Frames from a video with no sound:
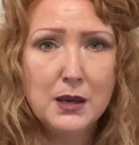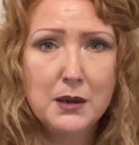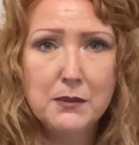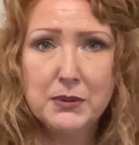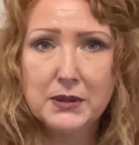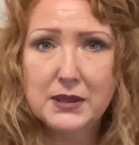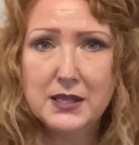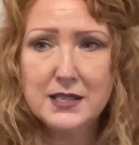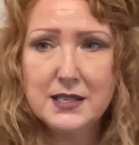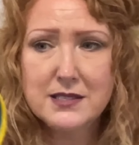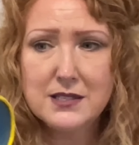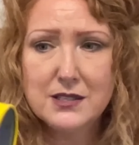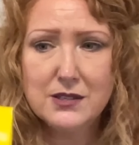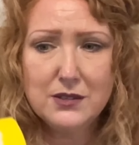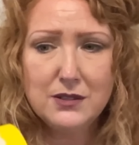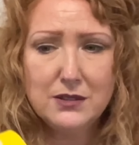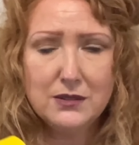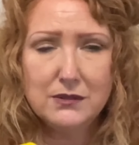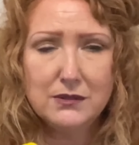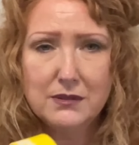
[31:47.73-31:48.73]
But these
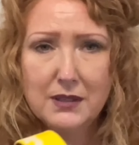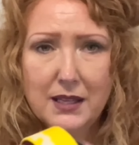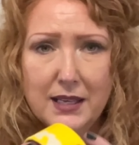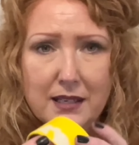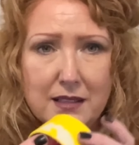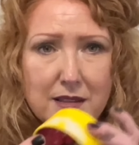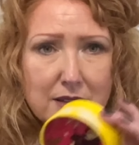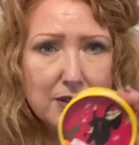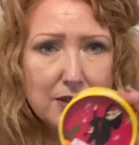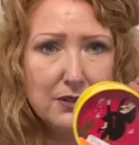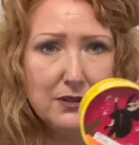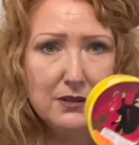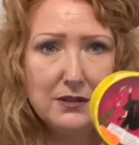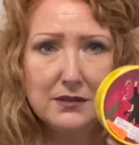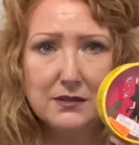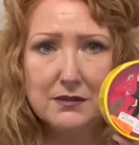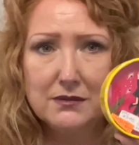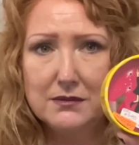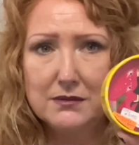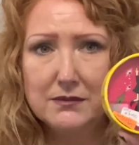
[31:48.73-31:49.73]
little, like,
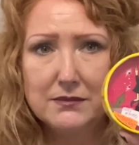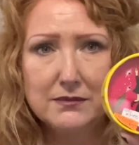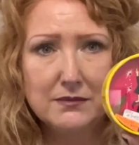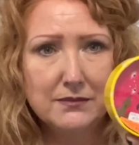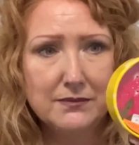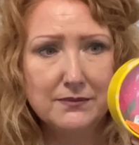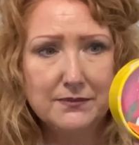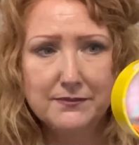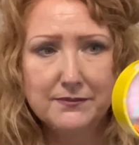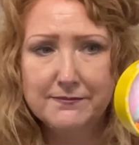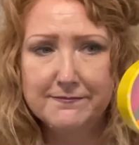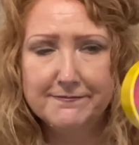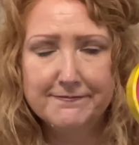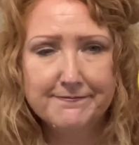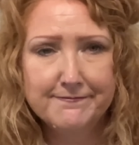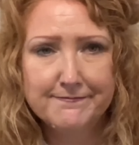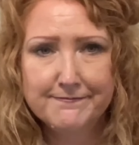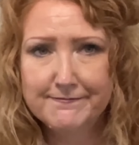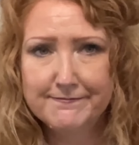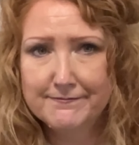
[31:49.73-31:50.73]
little
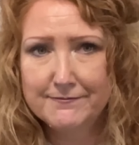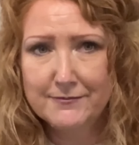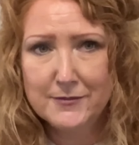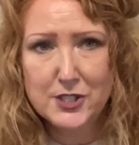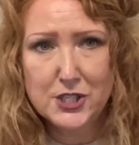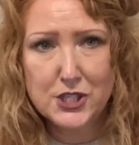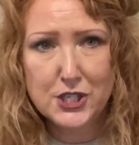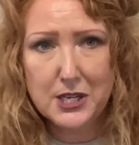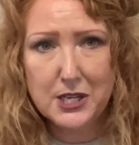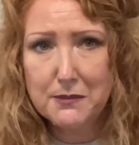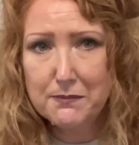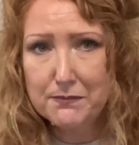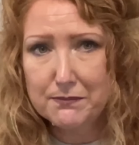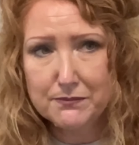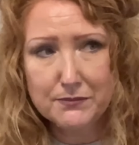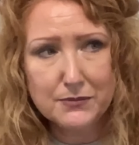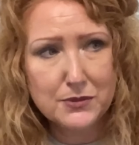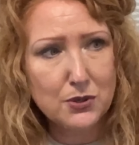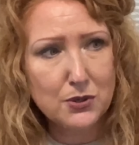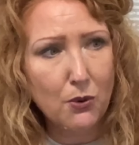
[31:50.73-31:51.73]
cheap
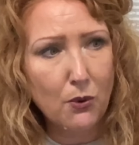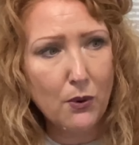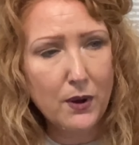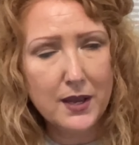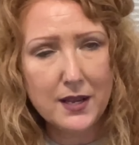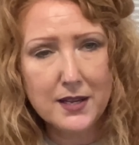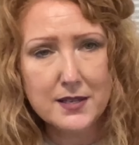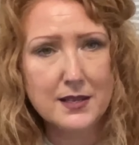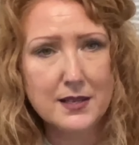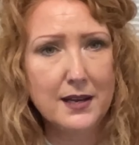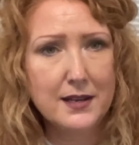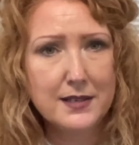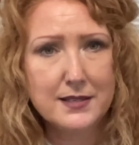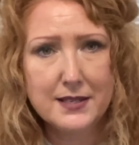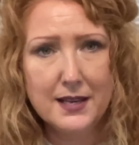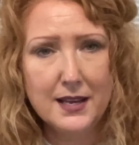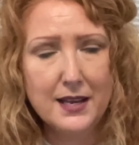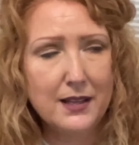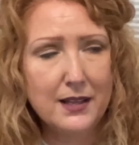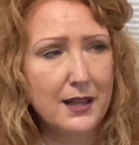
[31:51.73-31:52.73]
toys, I
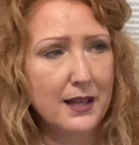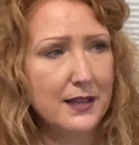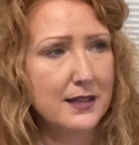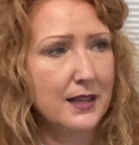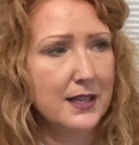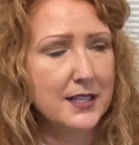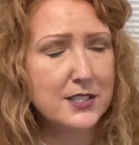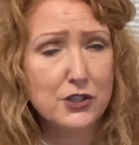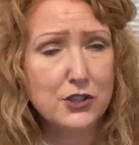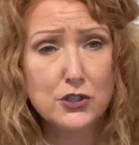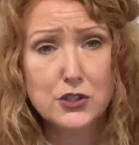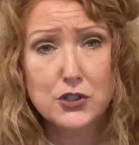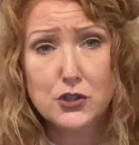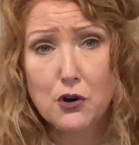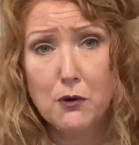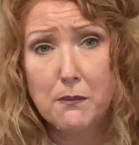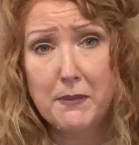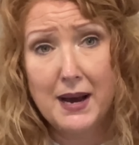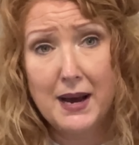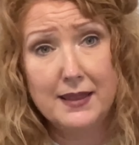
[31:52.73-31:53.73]
say, uh, let's just
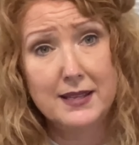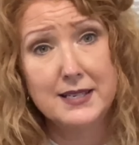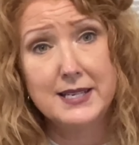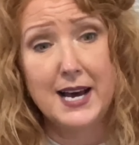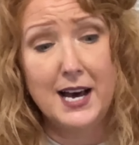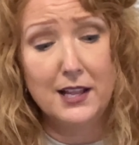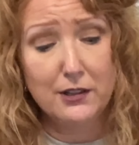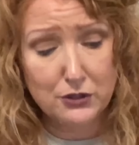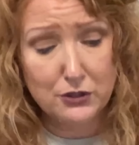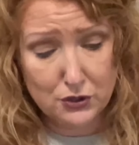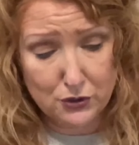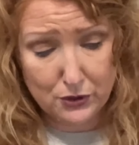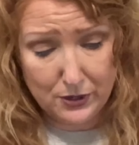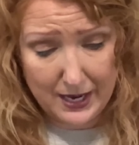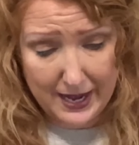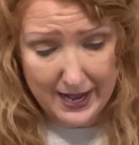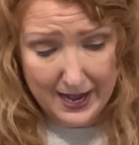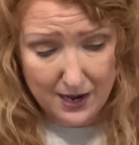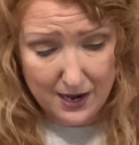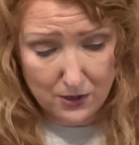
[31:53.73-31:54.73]
go buy the Dollar
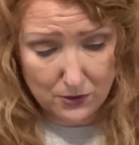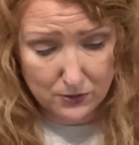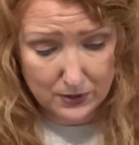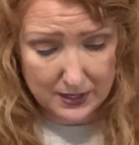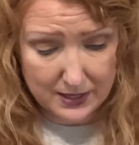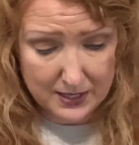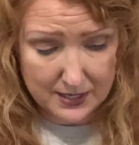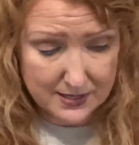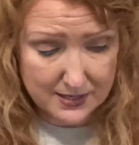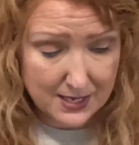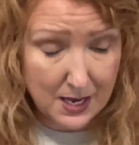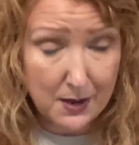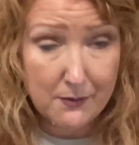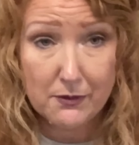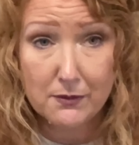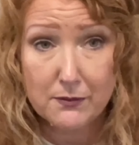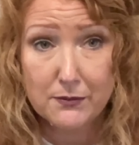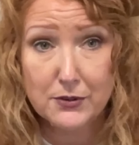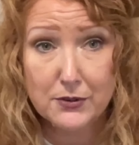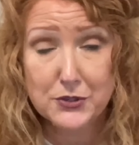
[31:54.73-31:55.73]
Tree out and then save
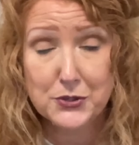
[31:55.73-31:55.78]
them for